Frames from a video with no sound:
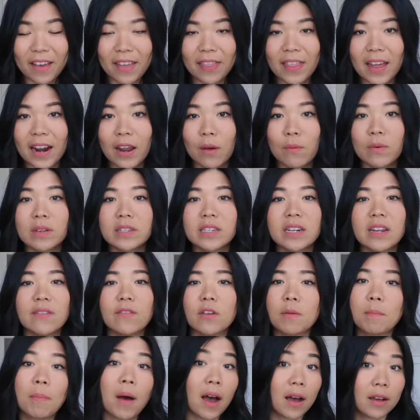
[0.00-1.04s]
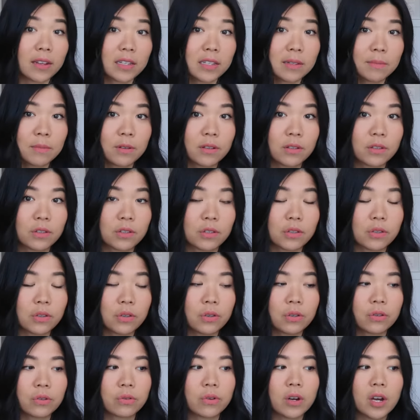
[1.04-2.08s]
and that it wasn't even possible
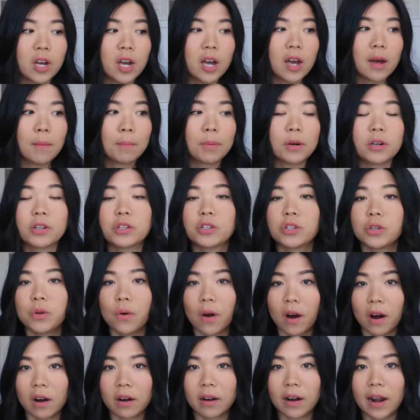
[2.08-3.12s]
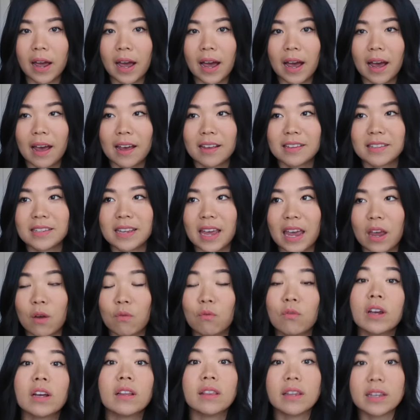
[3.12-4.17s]
to pursue art as a
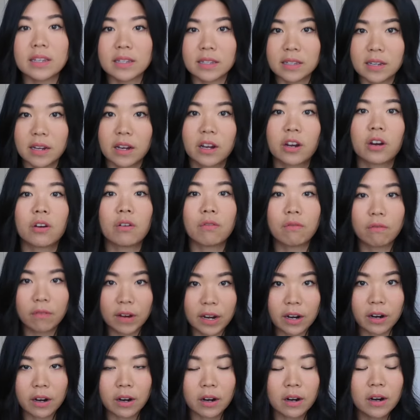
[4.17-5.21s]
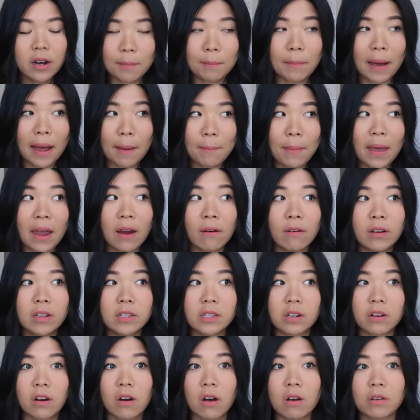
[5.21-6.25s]
realistic career. My
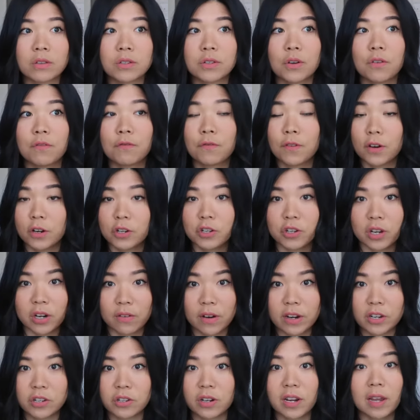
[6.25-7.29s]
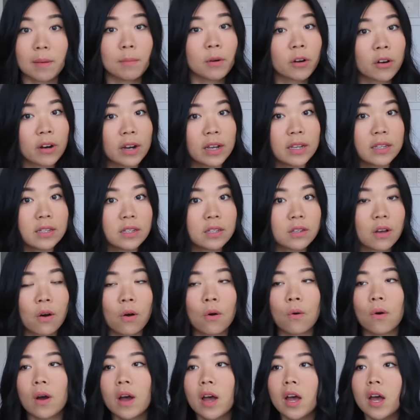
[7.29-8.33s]
parents are also first-generation immigrants,
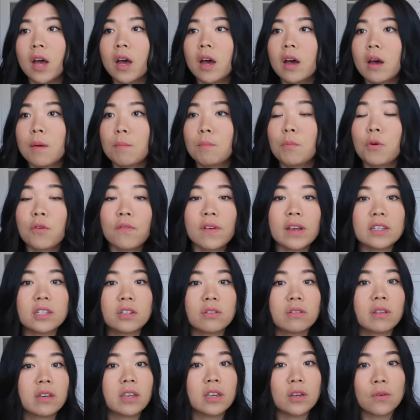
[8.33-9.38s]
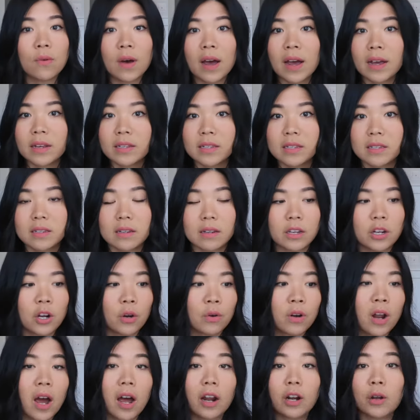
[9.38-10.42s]
so moving to the US,
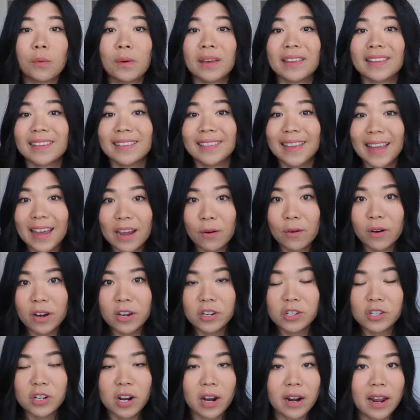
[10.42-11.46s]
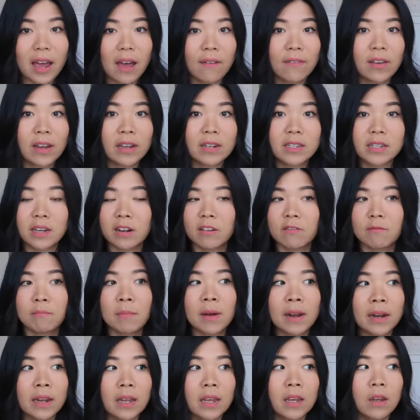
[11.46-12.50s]
not knowing the language, not having a ton of
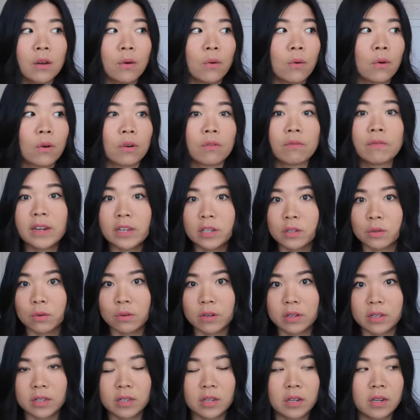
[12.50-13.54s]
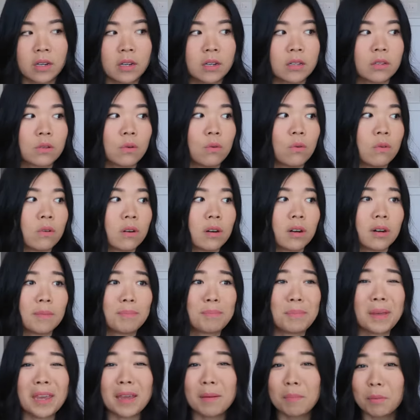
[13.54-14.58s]
money or resources
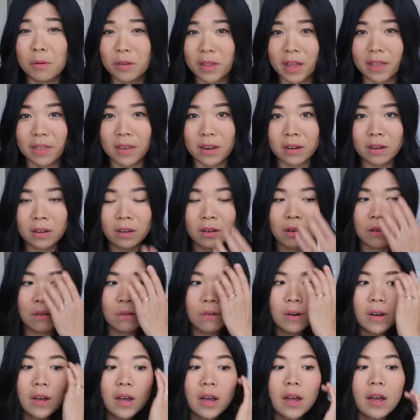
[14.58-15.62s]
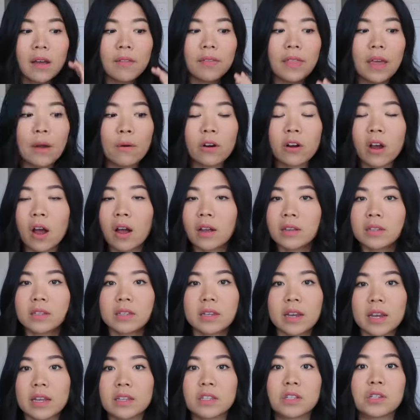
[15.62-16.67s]
or people that they knew, they were
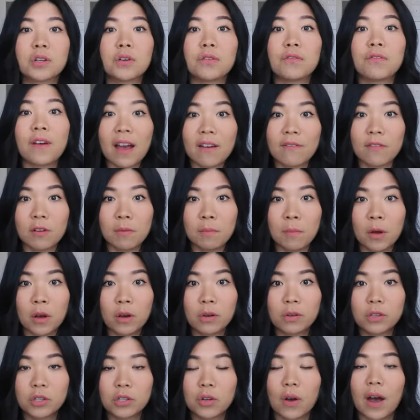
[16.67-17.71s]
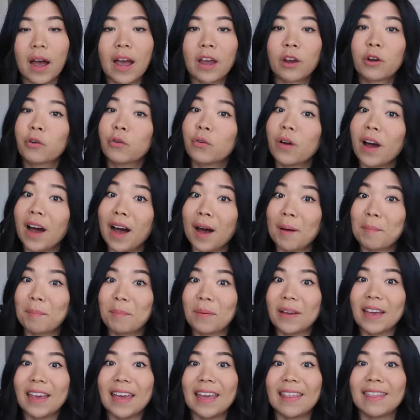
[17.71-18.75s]
constantly in survival mode. So I grew
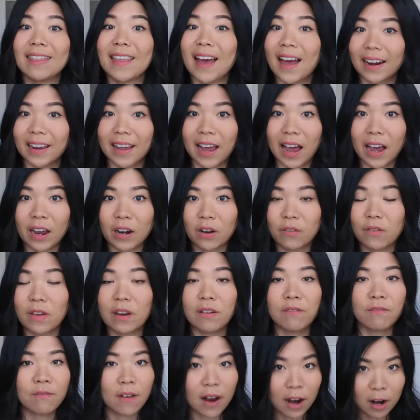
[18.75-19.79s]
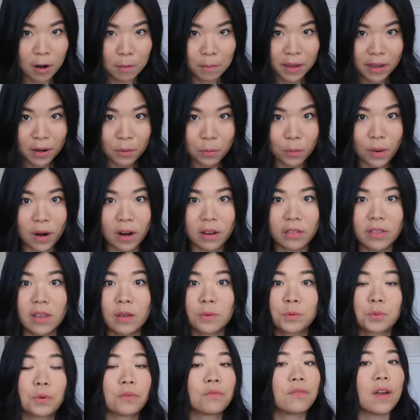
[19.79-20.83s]
up in that kind of environment where
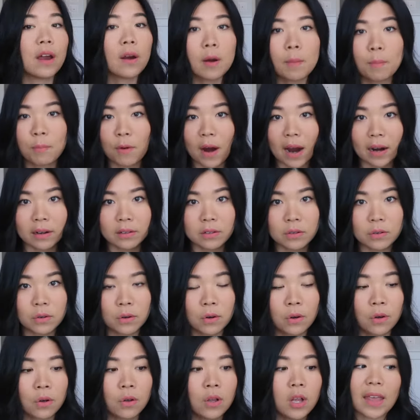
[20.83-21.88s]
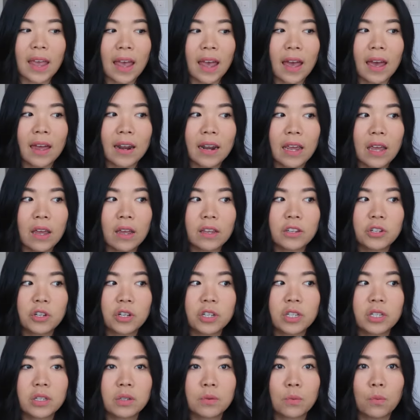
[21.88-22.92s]
things were very practical and it
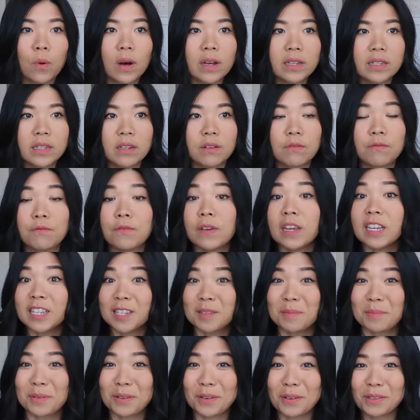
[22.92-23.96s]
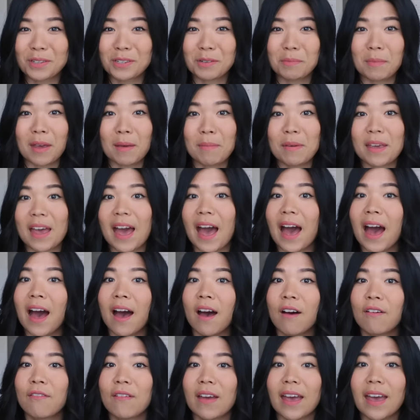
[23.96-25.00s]
just wasn't feasible to maybe
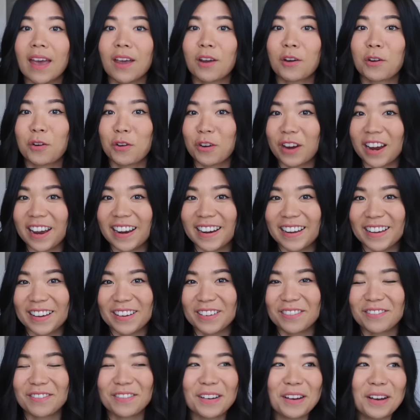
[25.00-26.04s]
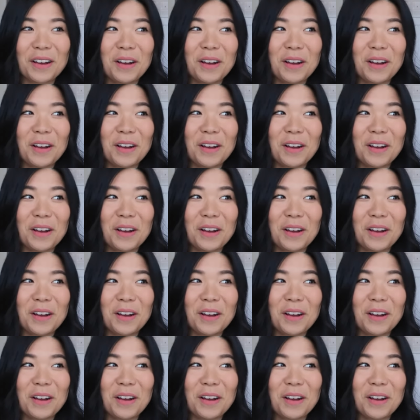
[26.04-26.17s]
have a creative